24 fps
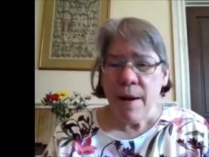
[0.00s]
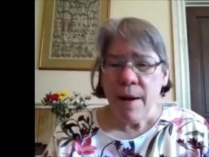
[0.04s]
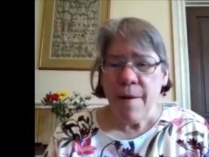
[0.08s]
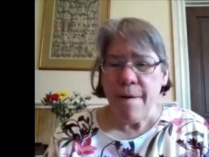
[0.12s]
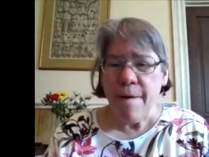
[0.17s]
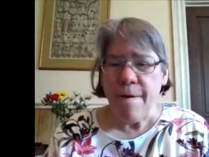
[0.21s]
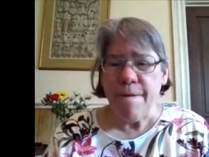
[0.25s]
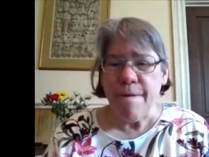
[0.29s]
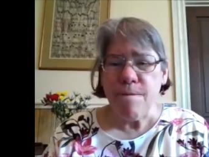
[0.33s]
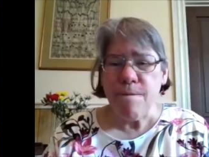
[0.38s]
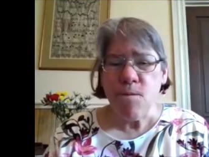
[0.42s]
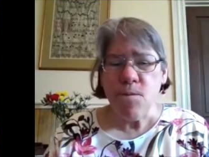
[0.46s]

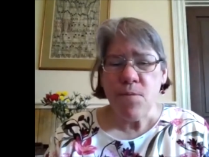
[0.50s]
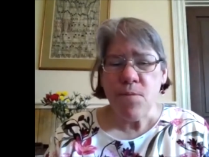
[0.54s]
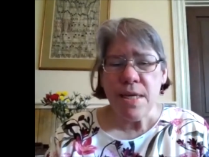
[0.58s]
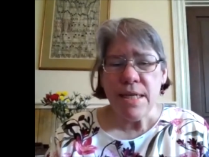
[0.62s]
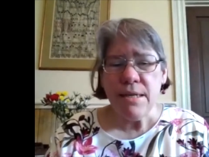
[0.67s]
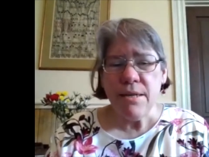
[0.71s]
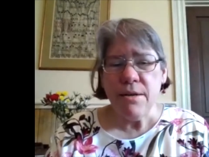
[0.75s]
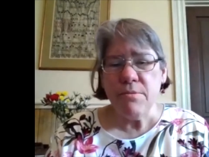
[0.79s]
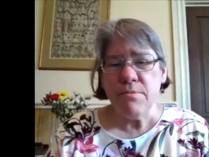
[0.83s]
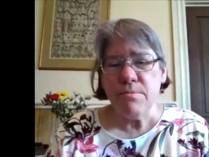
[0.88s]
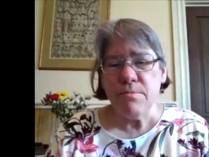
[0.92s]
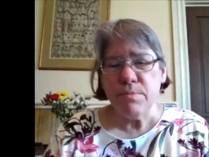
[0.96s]

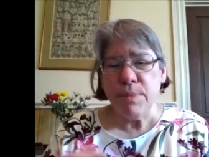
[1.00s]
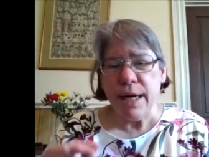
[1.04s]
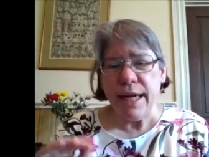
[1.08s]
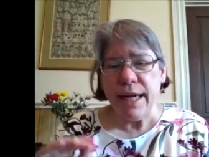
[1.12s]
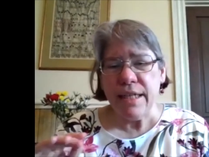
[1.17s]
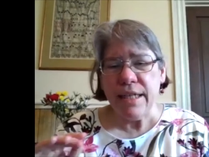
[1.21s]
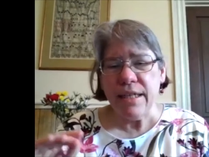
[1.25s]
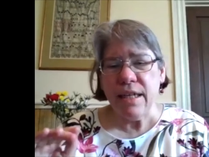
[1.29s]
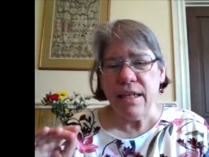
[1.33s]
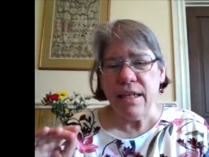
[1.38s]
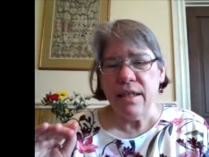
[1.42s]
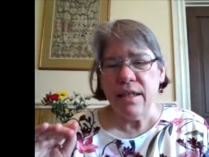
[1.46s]

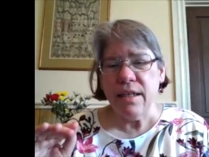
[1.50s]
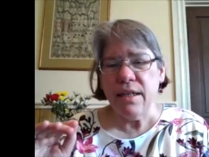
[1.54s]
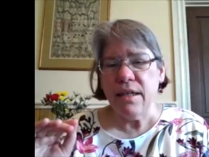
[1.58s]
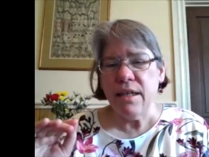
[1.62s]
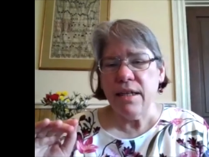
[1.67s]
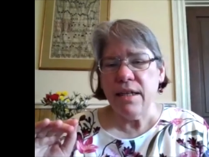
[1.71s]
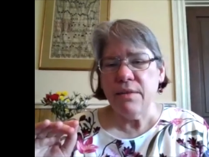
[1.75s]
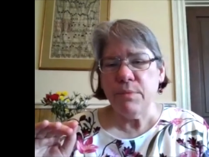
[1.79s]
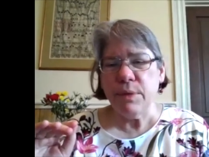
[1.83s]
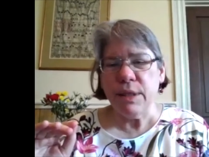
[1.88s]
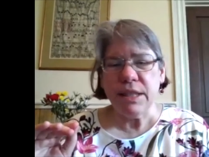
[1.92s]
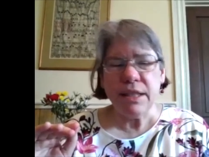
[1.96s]

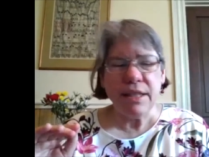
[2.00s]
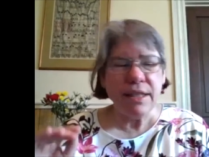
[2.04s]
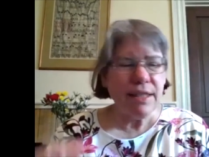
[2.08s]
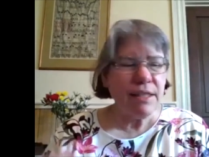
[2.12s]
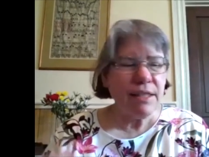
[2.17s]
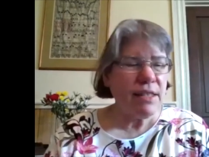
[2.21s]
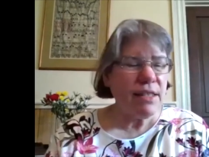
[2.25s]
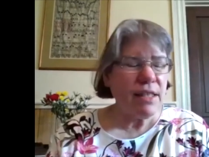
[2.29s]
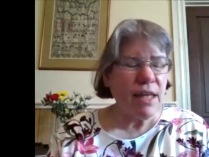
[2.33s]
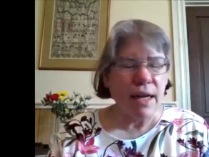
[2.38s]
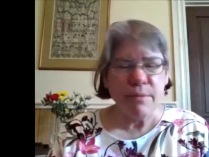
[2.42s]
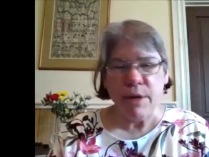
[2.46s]
But this
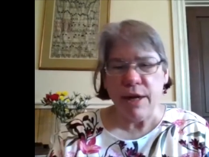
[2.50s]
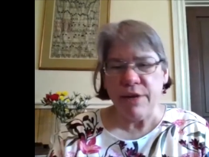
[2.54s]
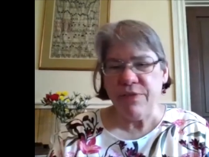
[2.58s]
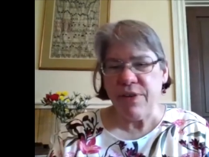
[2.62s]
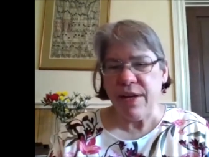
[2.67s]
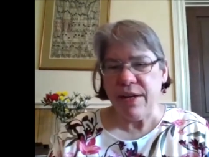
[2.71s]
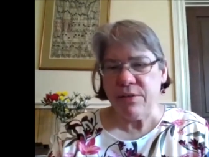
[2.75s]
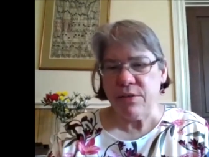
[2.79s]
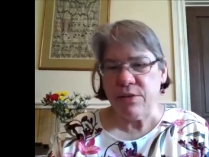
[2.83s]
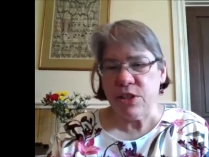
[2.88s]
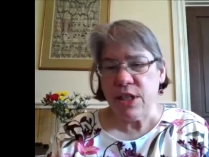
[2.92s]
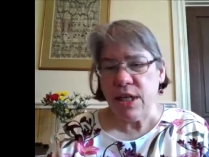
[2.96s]
time I
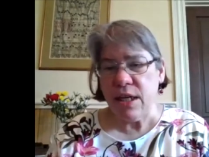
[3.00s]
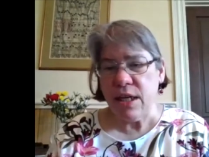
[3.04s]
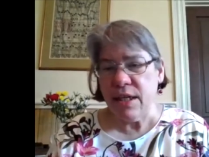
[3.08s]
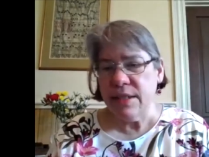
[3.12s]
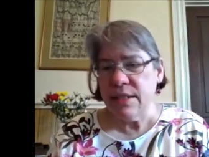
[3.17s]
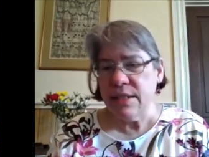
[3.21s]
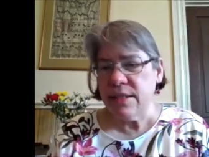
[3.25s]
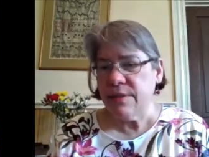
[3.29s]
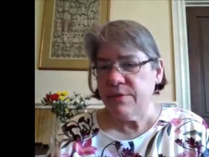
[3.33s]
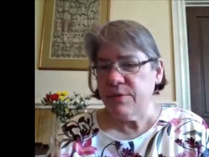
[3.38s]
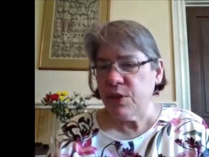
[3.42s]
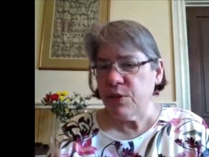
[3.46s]
found
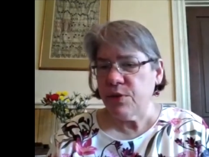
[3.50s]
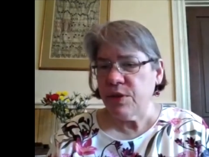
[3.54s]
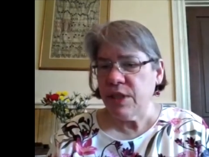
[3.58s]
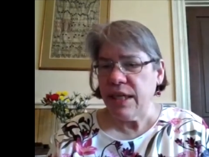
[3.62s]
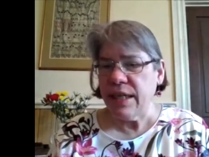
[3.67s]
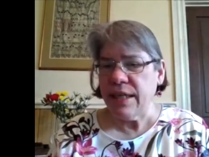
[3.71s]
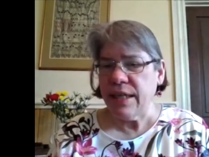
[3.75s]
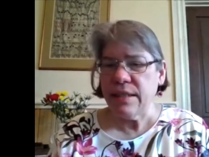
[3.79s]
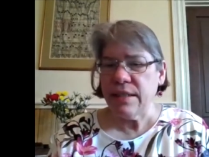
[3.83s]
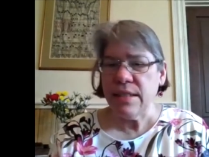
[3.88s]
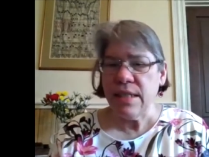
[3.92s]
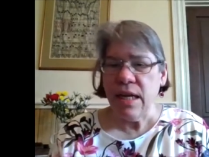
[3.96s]
tons of new
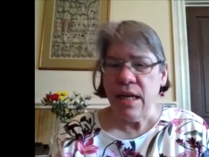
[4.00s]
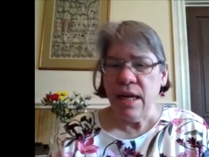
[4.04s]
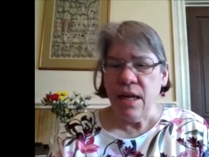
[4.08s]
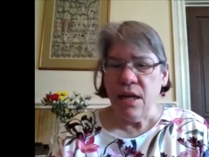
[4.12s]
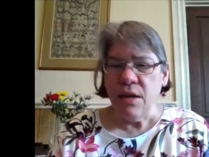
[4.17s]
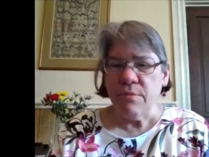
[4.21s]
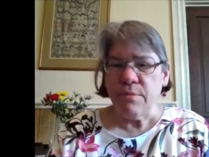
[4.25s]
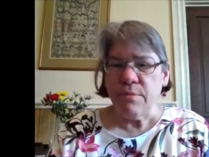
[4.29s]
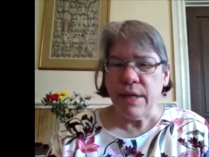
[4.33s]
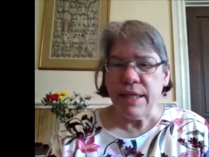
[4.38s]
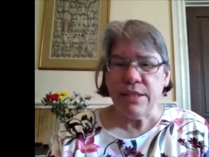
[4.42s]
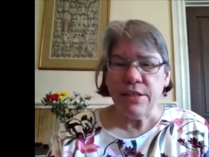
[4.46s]
things.
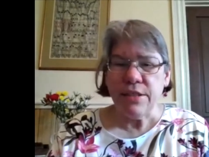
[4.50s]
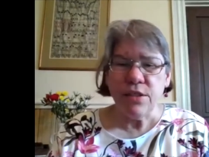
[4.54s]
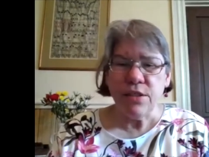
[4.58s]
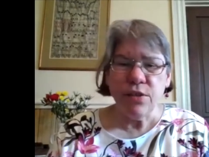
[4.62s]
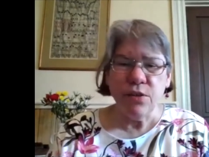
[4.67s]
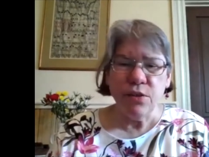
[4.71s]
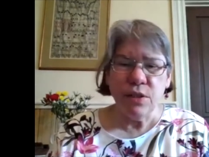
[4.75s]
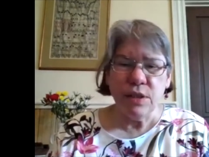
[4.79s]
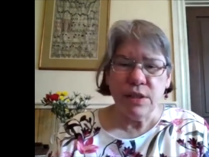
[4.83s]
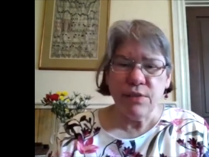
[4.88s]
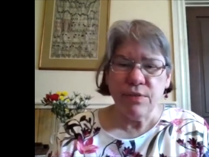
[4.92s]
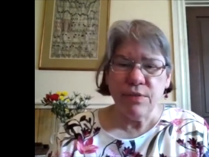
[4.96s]
My
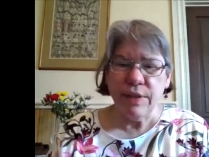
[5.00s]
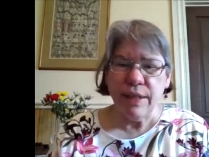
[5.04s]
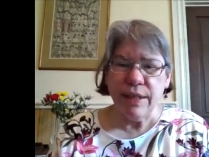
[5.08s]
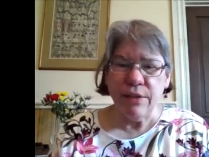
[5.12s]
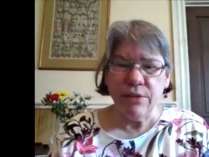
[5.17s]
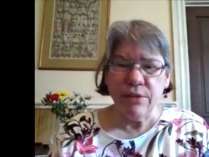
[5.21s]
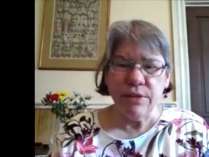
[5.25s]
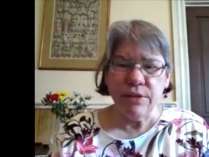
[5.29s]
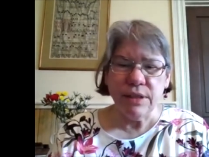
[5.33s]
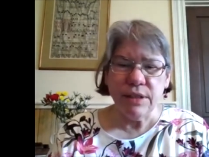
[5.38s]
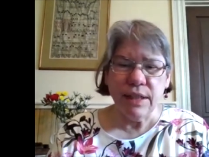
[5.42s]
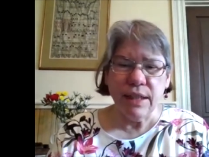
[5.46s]
students
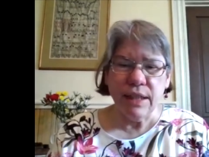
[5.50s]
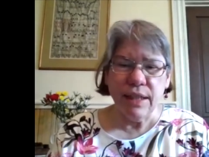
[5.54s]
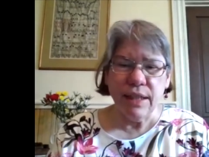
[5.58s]
found